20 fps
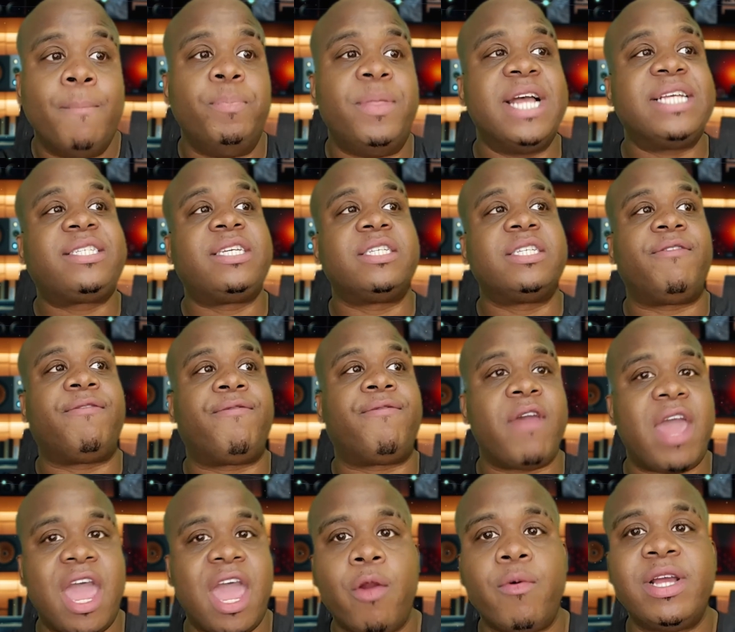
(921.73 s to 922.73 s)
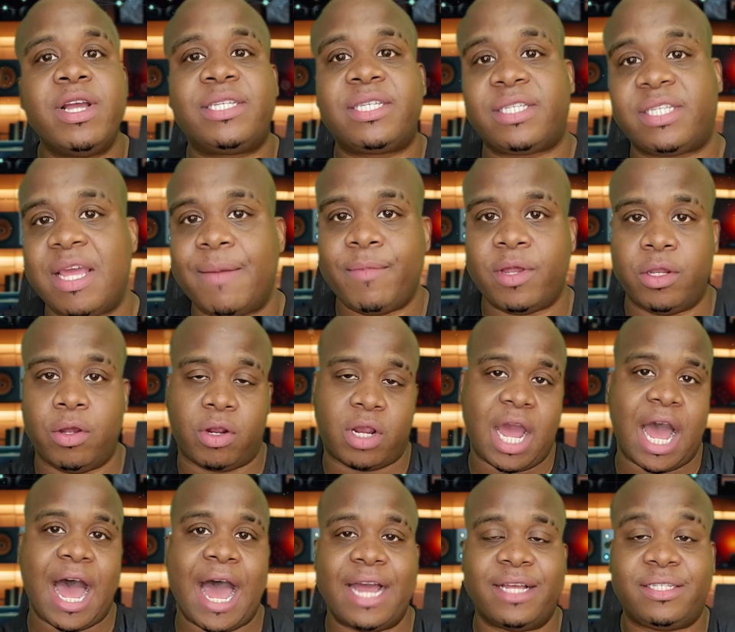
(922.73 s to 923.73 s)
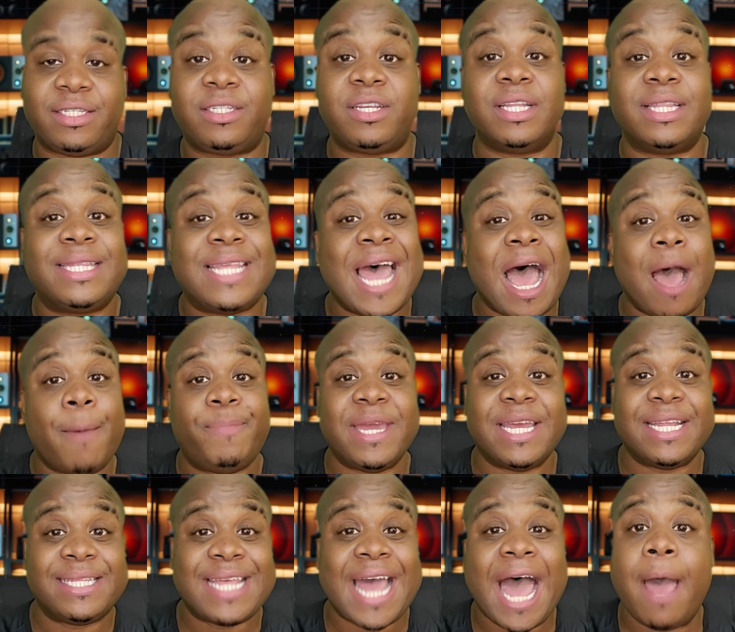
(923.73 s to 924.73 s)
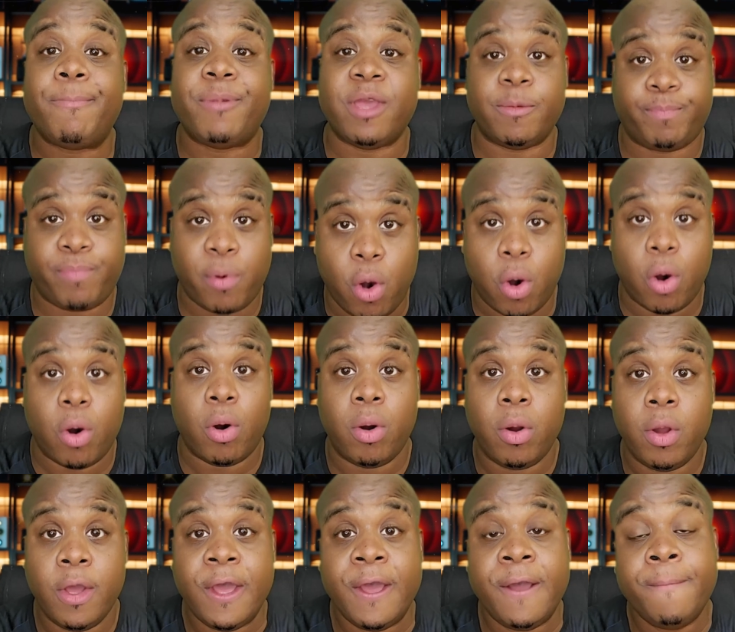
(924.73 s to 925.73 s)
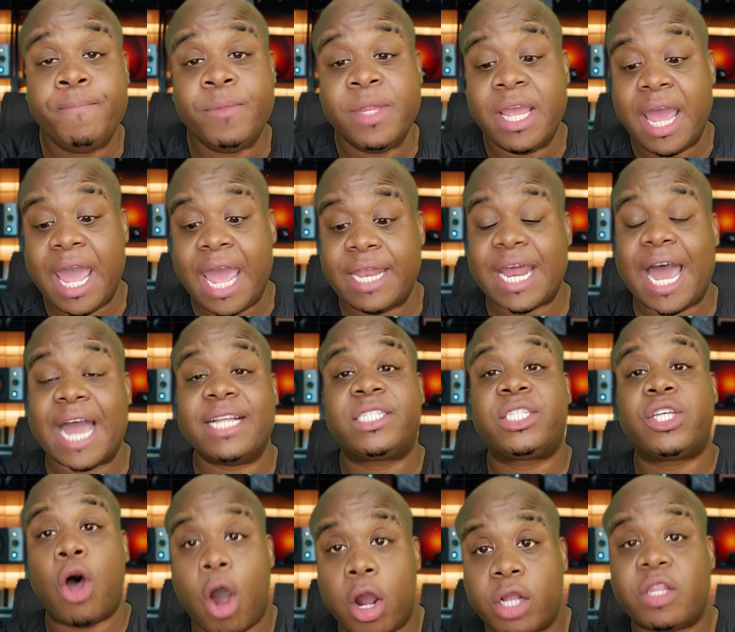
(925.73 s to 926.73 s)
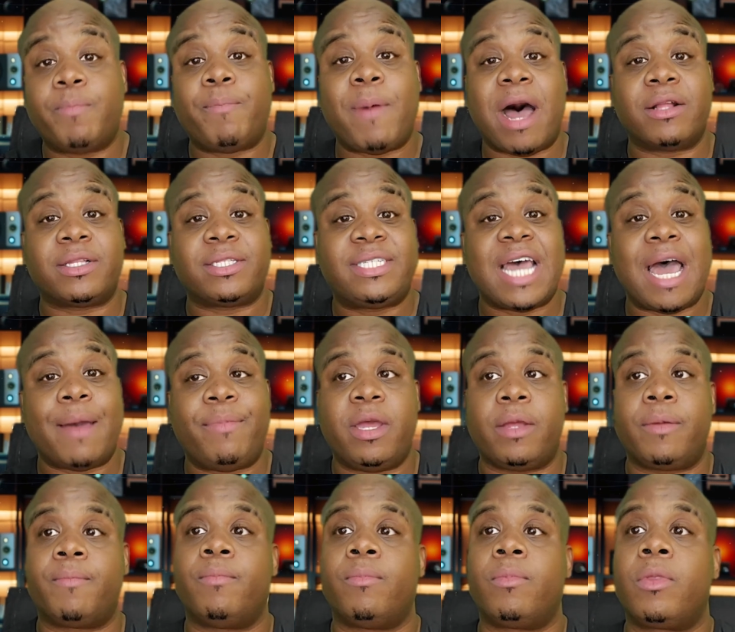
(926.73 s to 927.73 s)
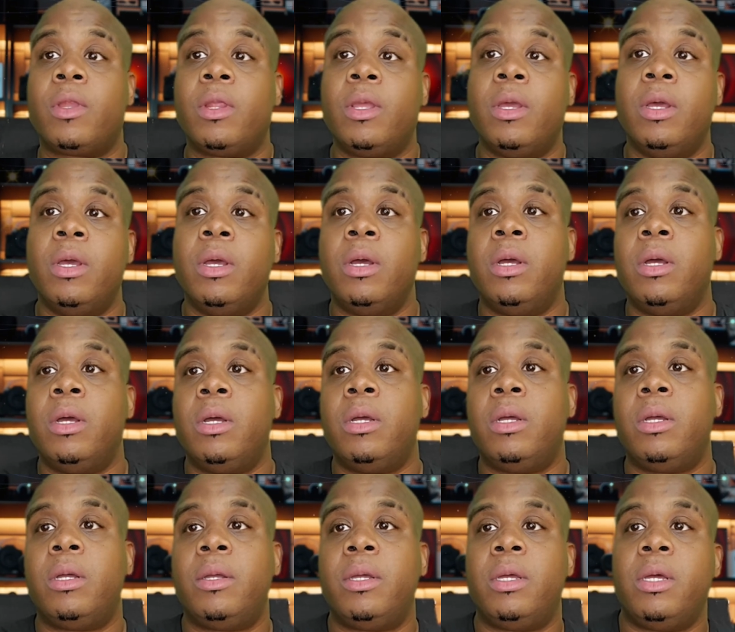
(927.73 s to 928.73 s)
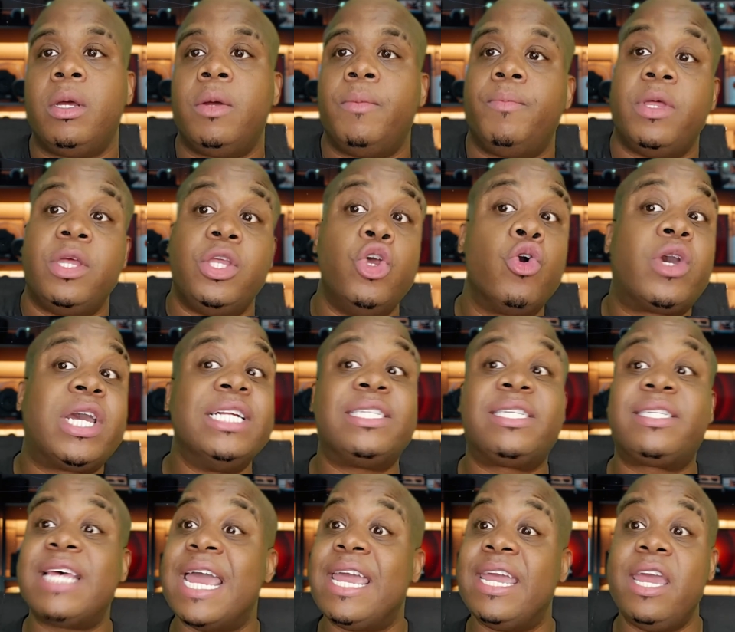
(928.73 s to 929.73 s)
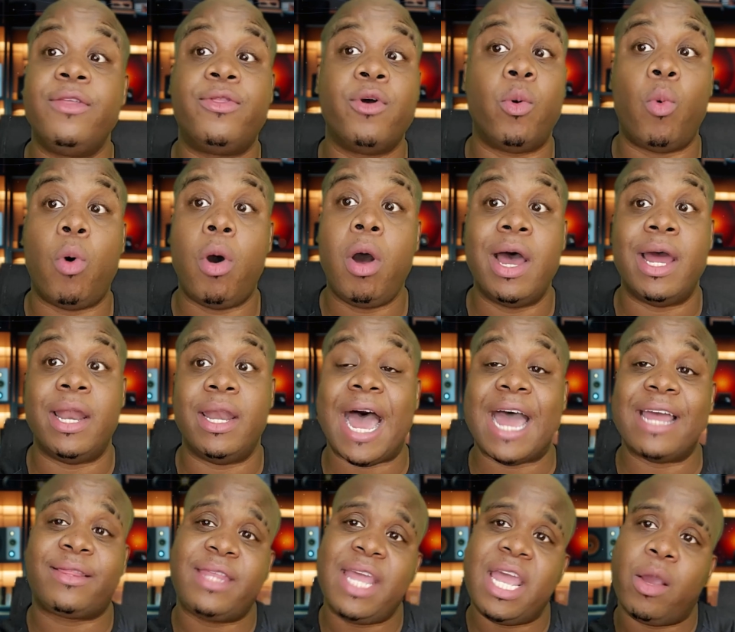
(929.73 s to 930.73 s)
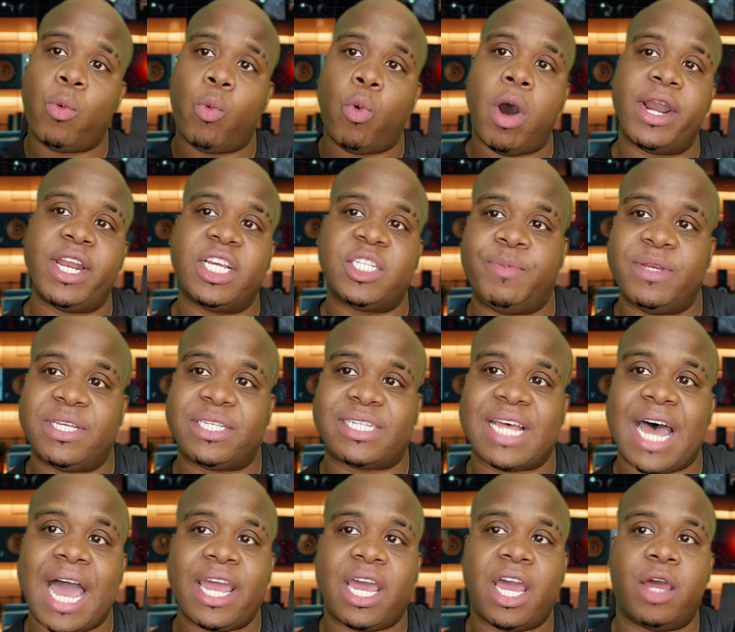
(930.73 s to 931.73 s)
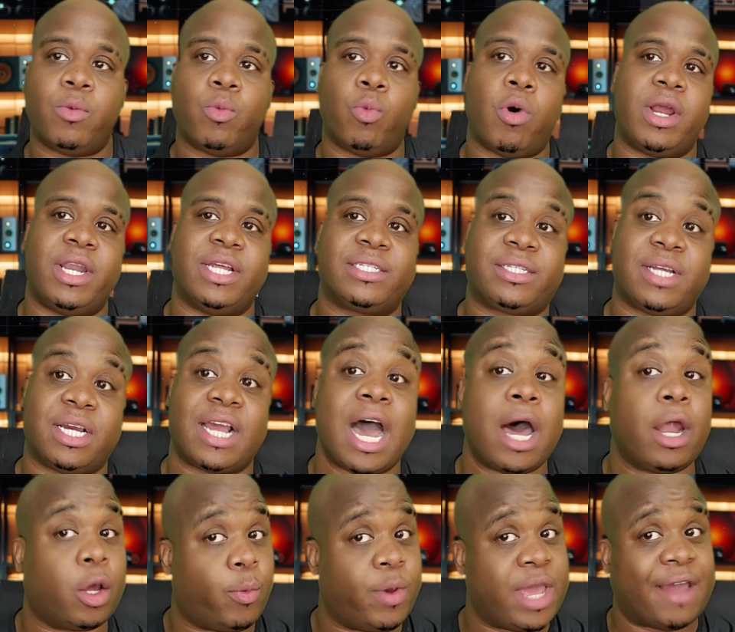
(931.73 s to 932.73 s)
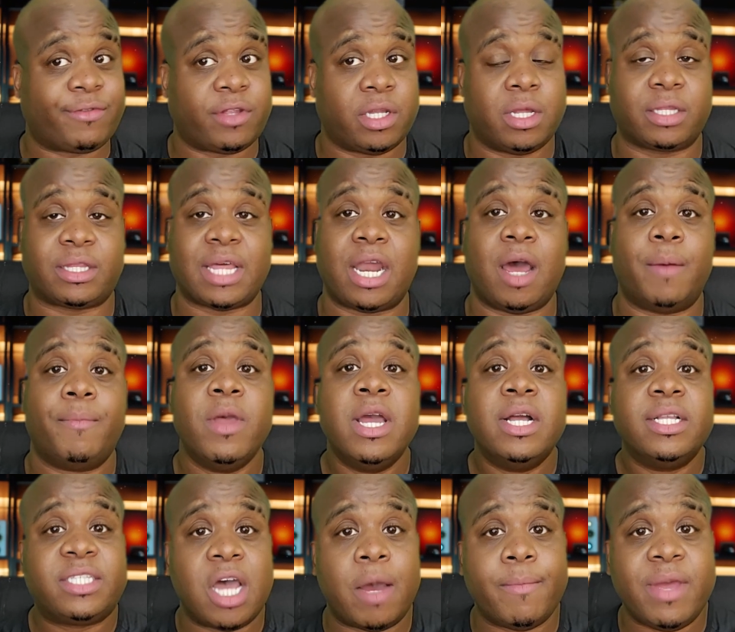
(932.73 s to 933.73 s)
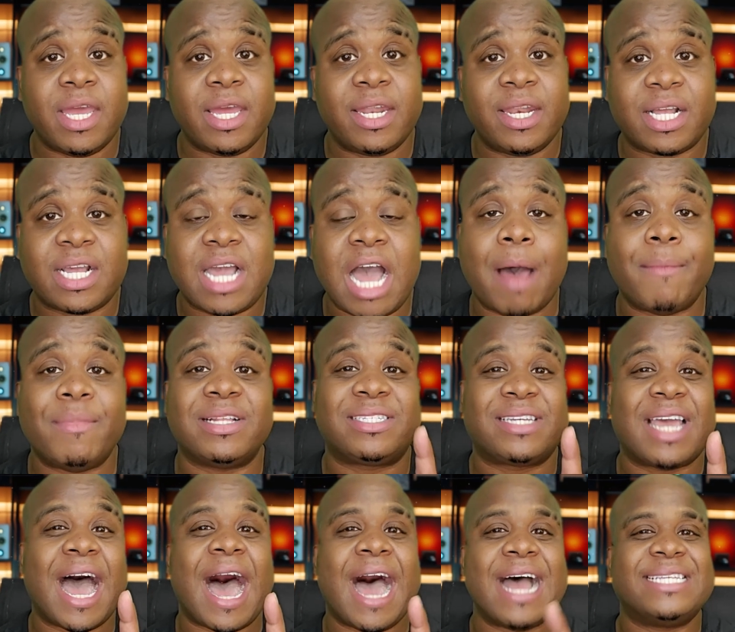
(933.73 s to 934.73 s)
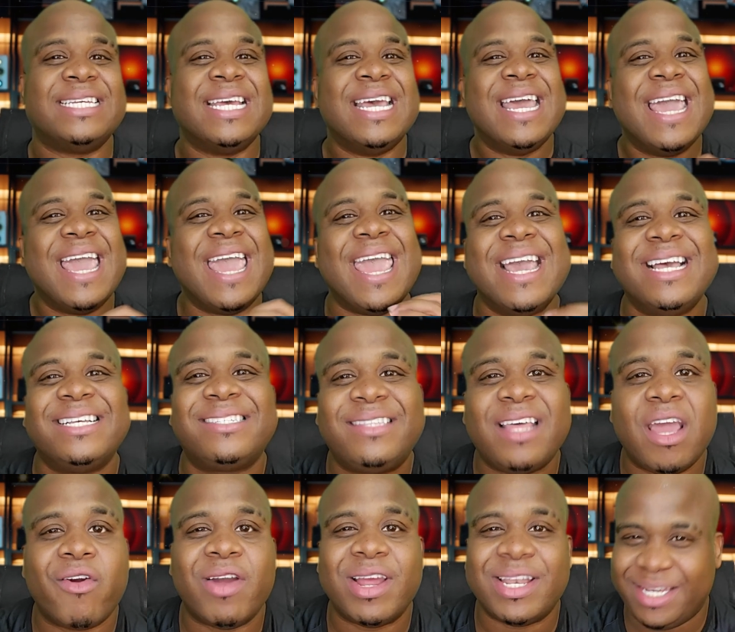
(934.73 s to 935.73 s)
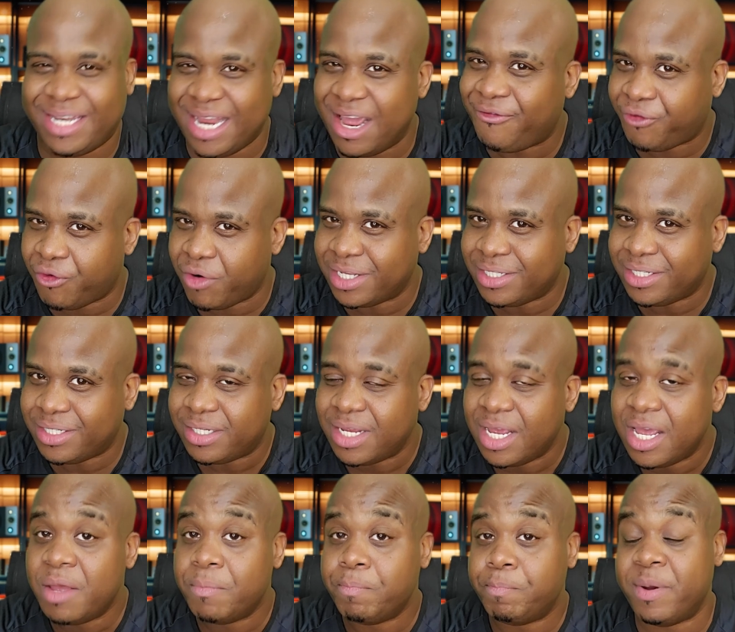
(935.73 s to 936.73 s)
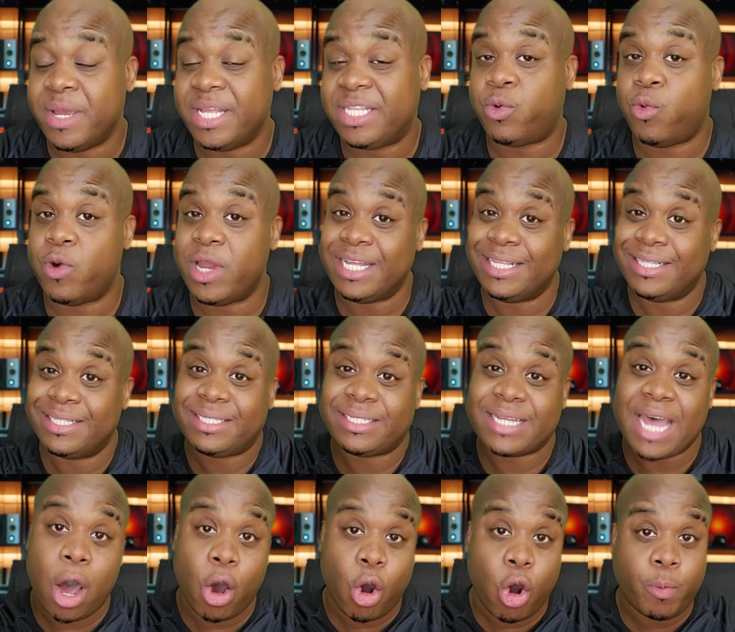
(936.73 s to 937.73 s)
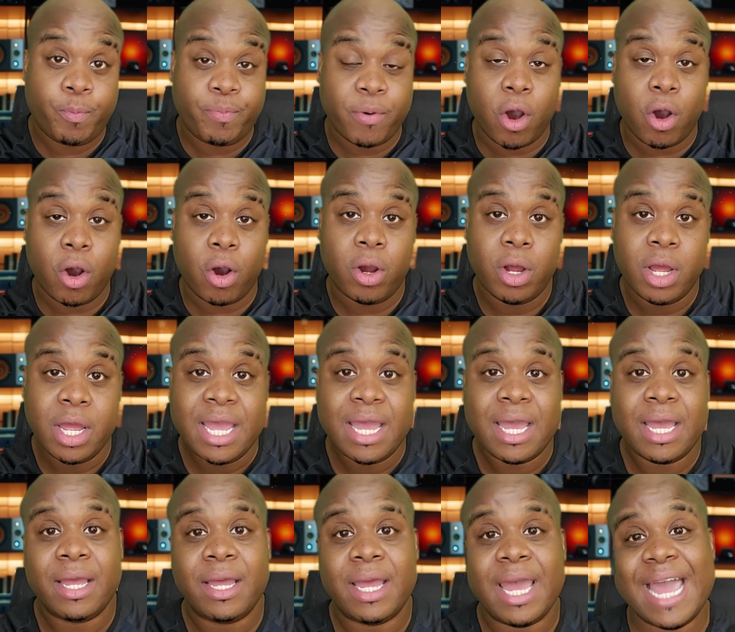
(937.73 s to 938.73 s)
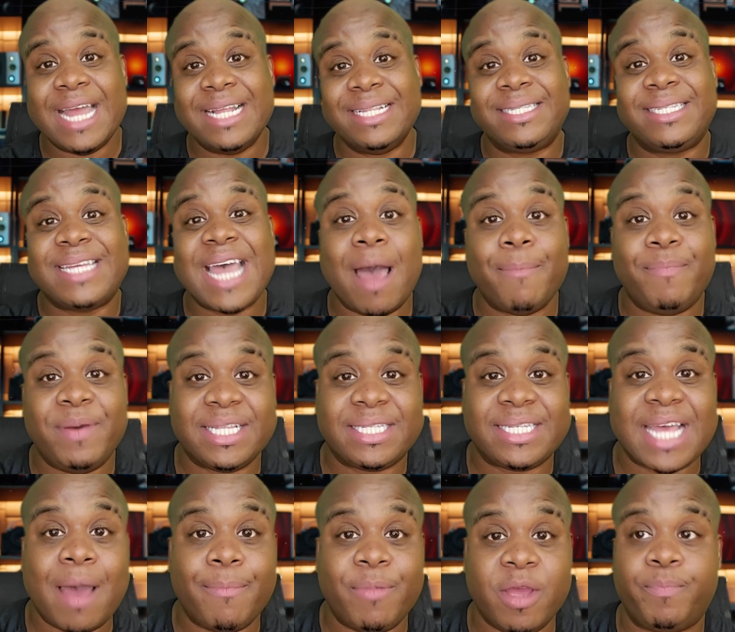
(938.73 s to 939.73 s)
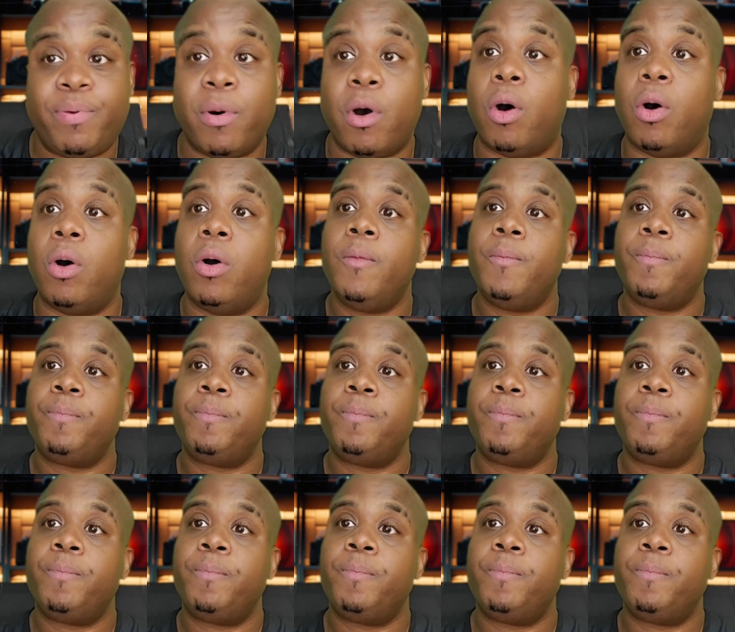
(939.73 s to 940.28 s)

This is very similar, guys, to Tabi Po. And I talked about Is it really Ta'o Po or Tabi Po? You can say either one. I think one is Bisaya and one is Tagalog. We have to look that up. Tell me in the comments, guys, is there a difference between Ta'o Po and Tabi Po?